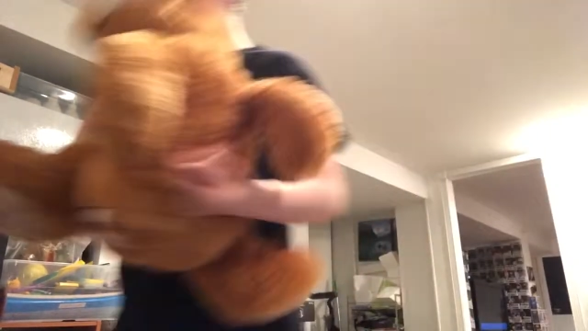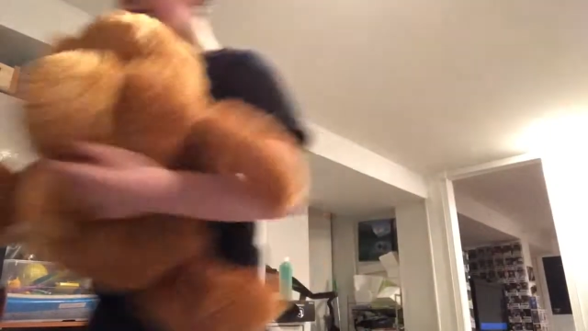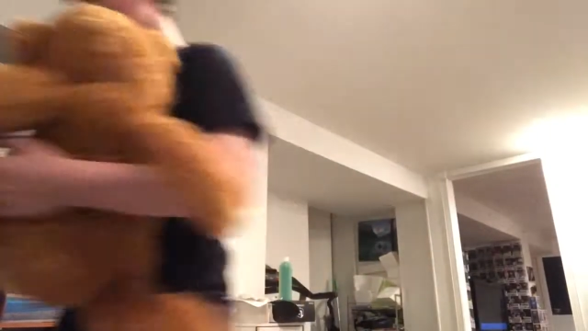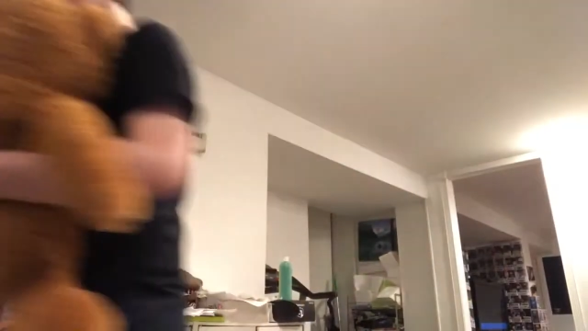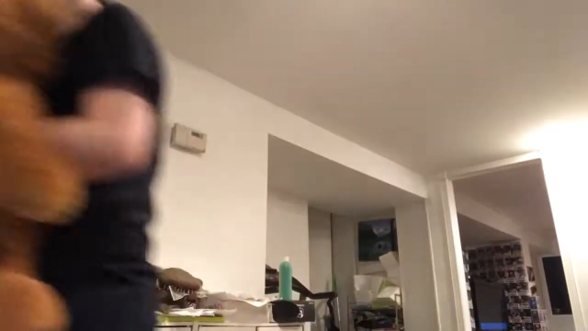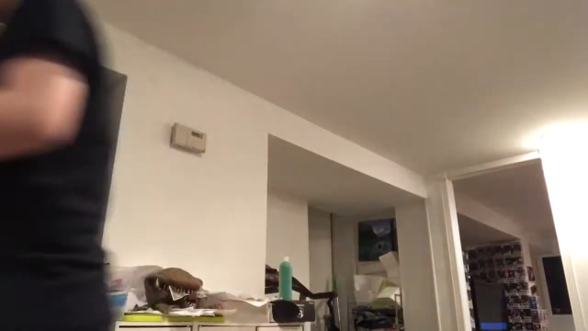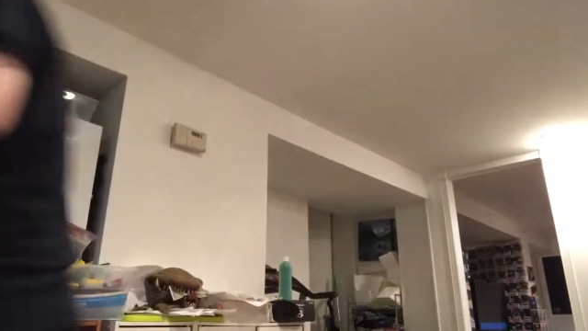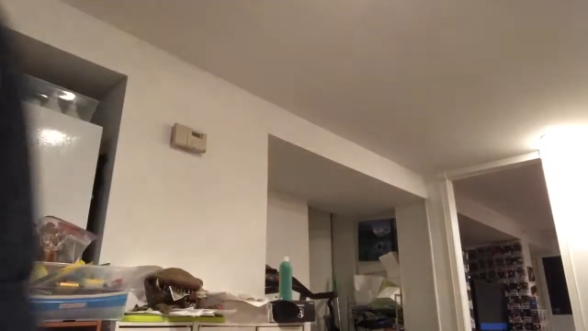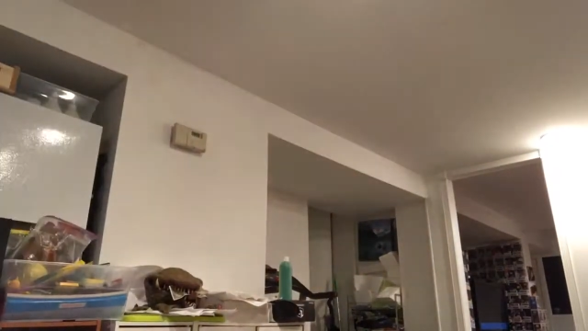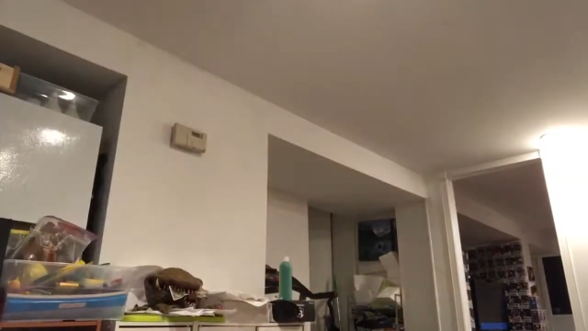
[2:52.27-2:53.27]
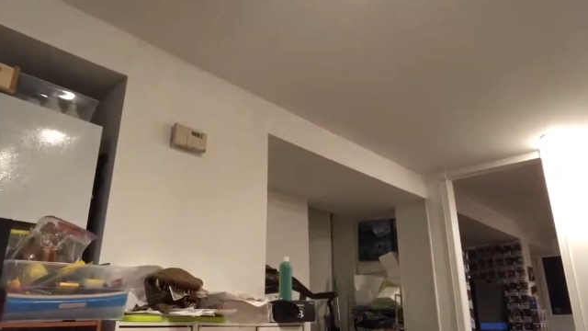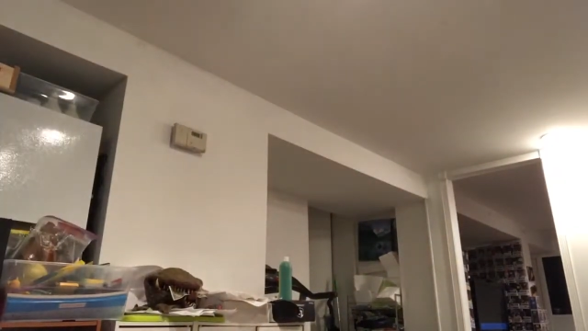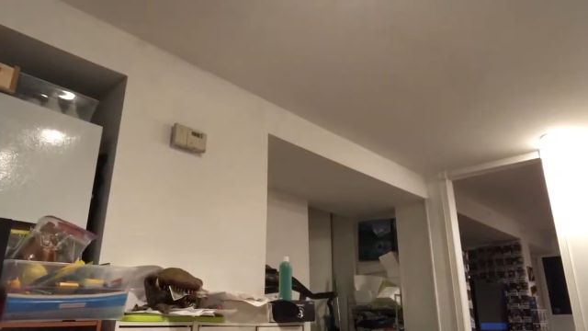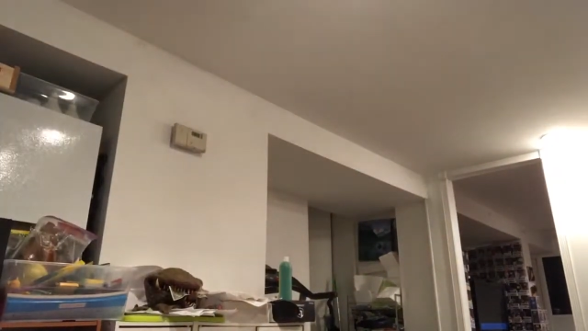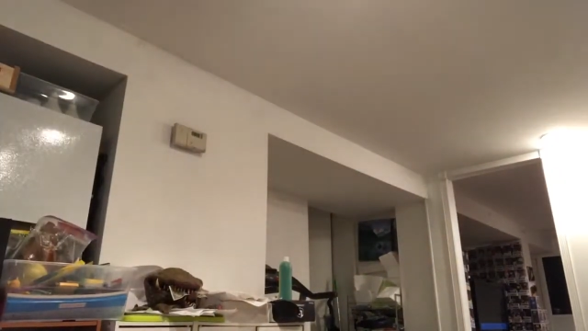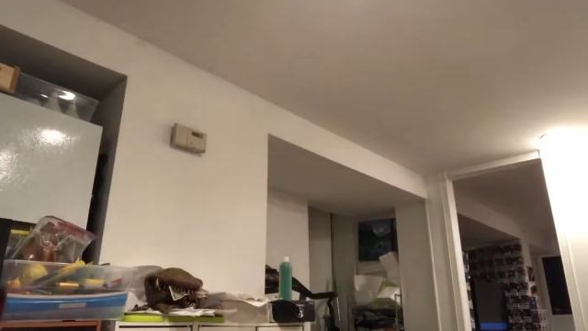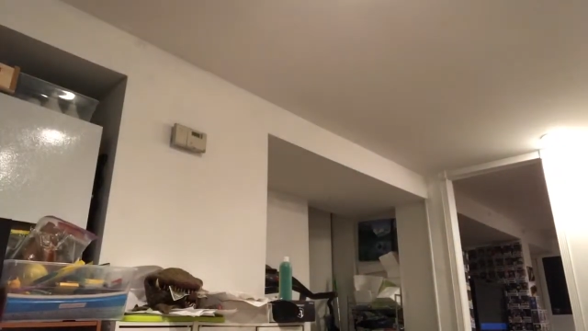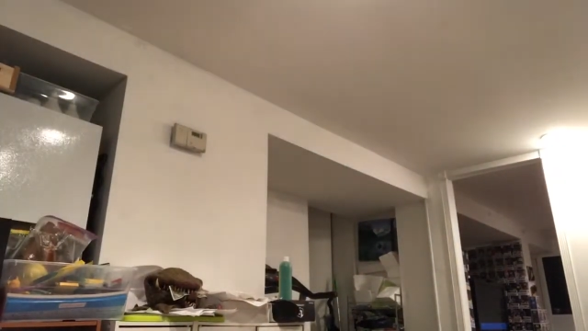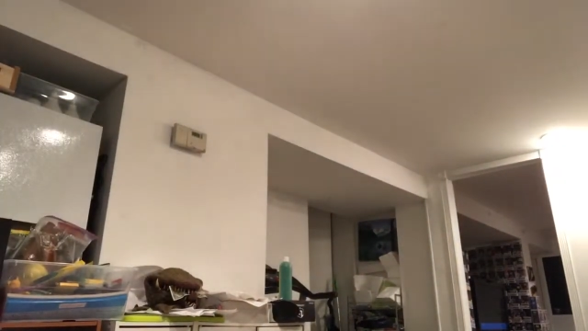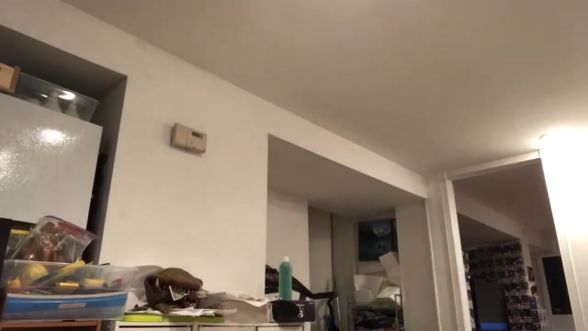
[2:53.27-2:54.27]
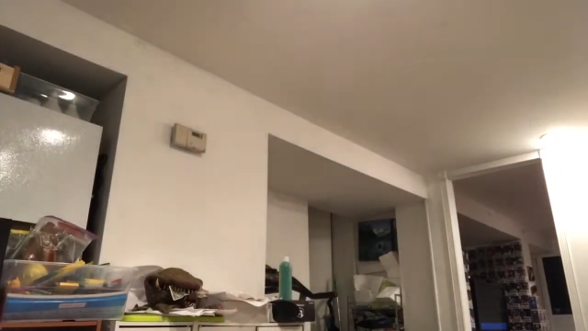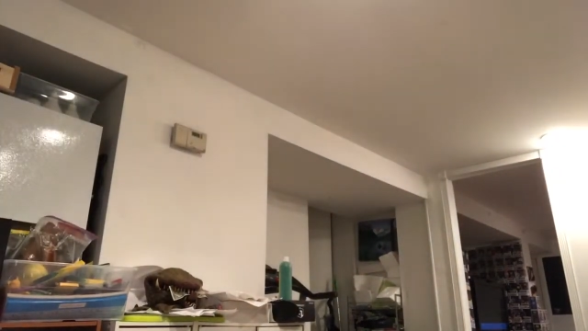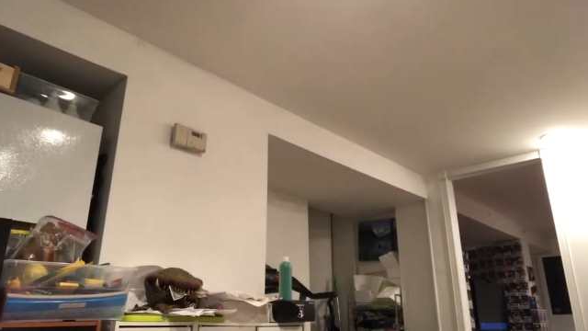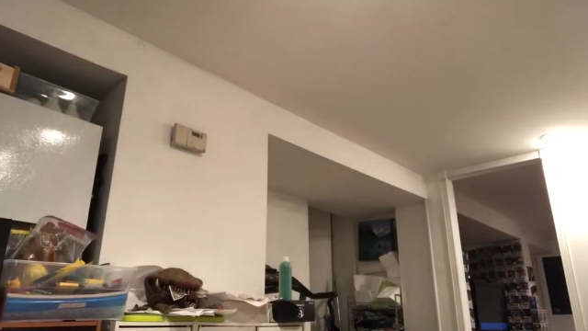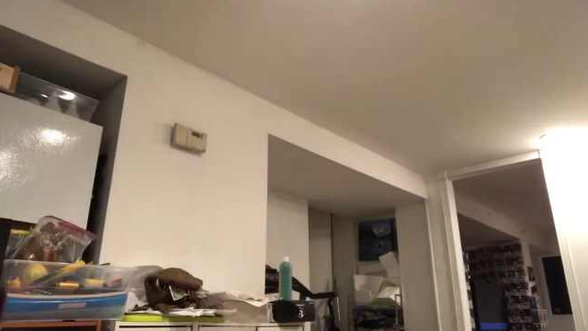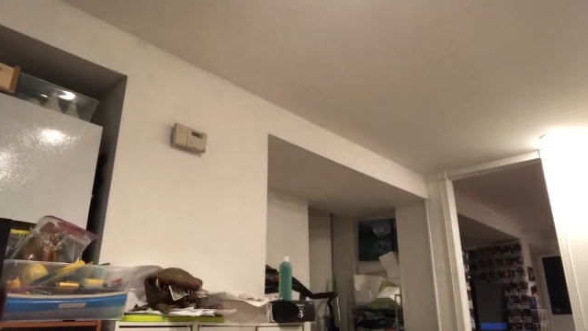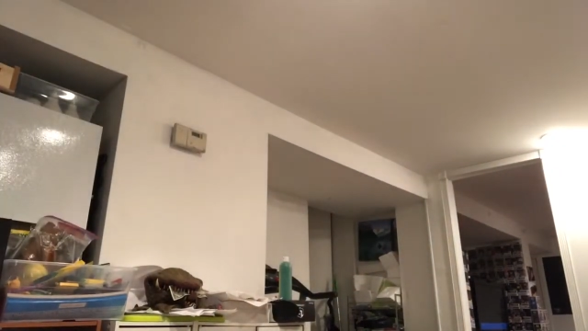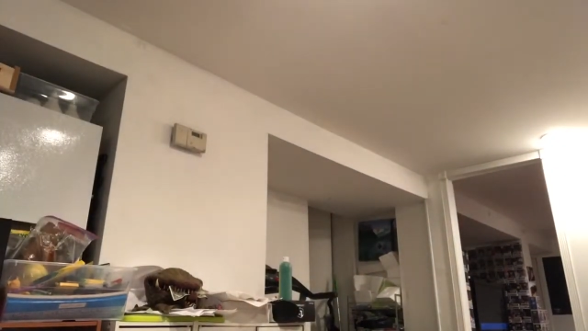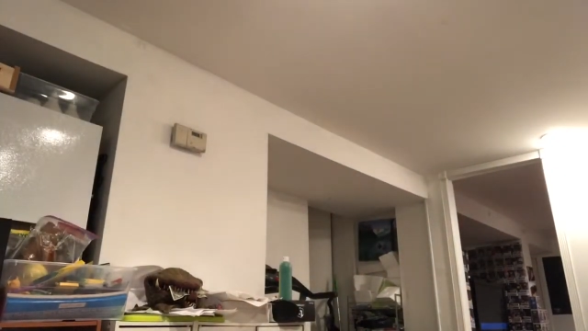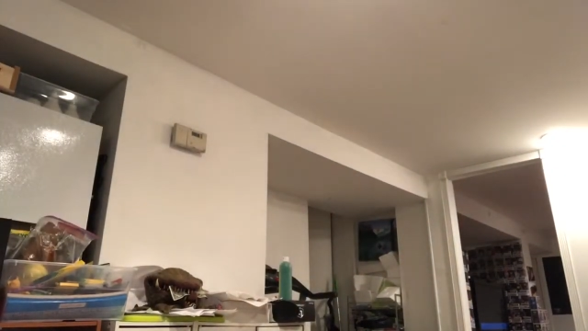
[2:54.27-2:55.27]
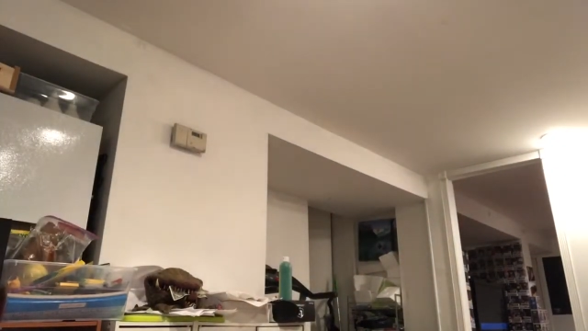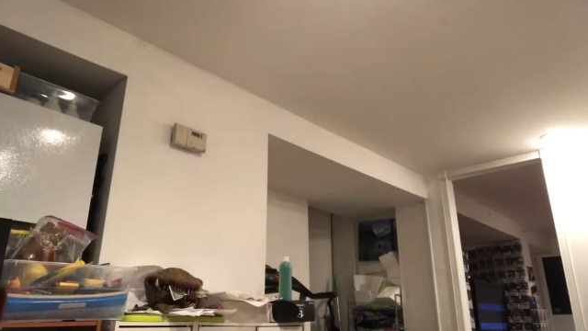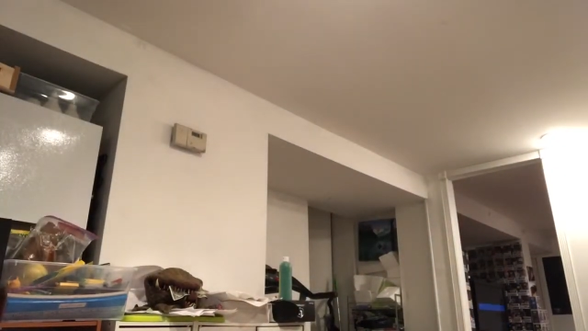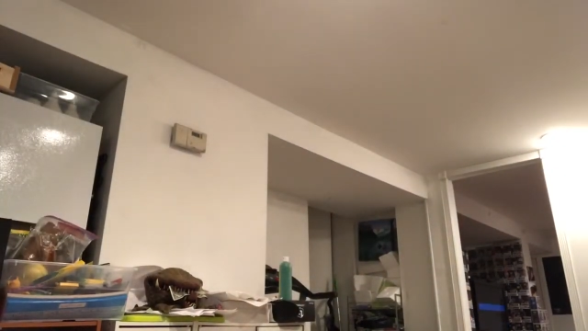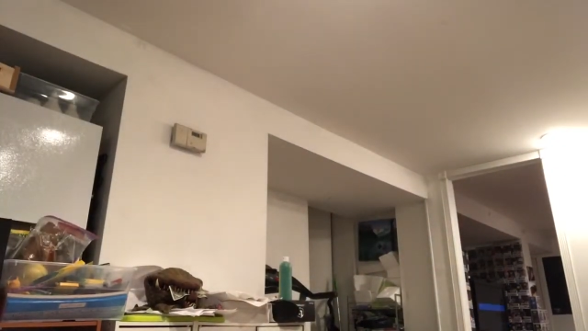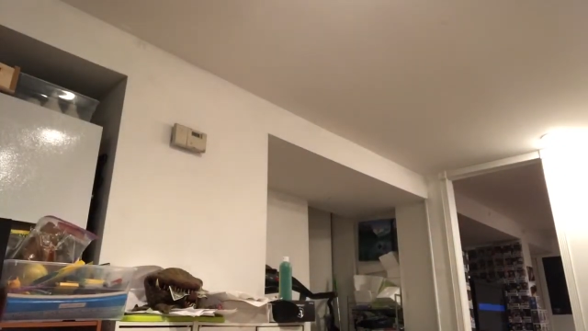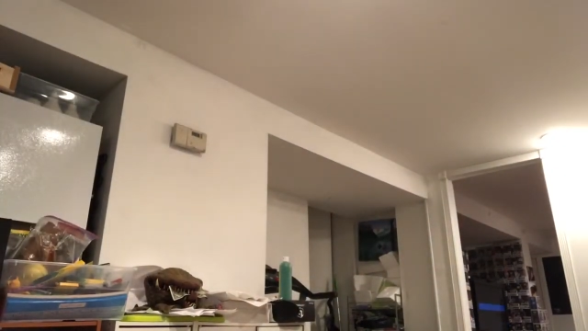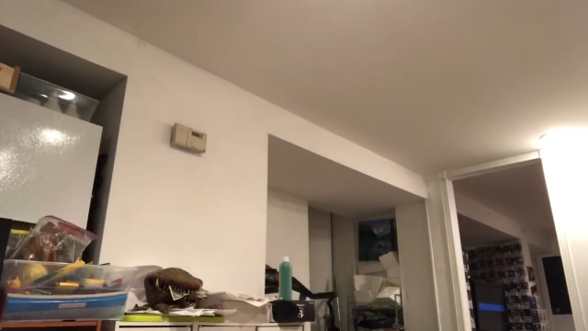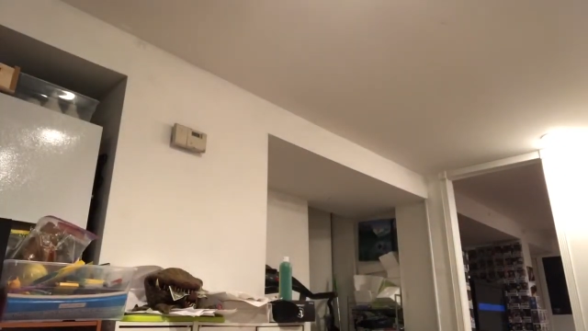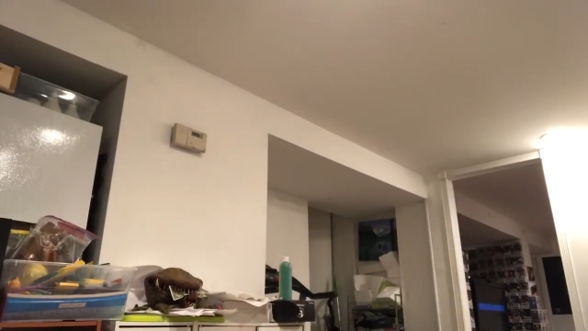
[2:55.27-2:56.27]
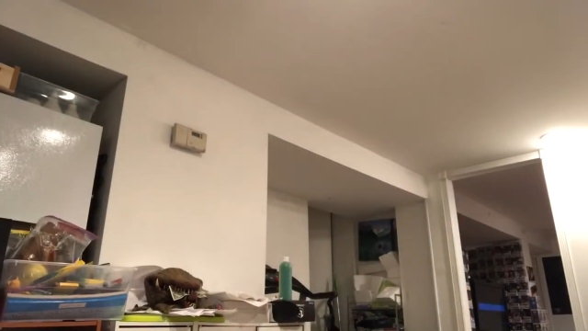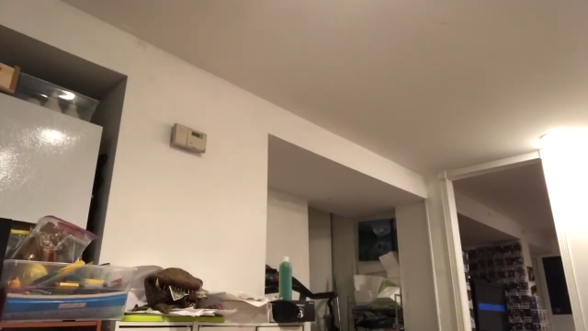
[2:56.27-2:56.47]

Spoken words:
[unreadable: no face in view]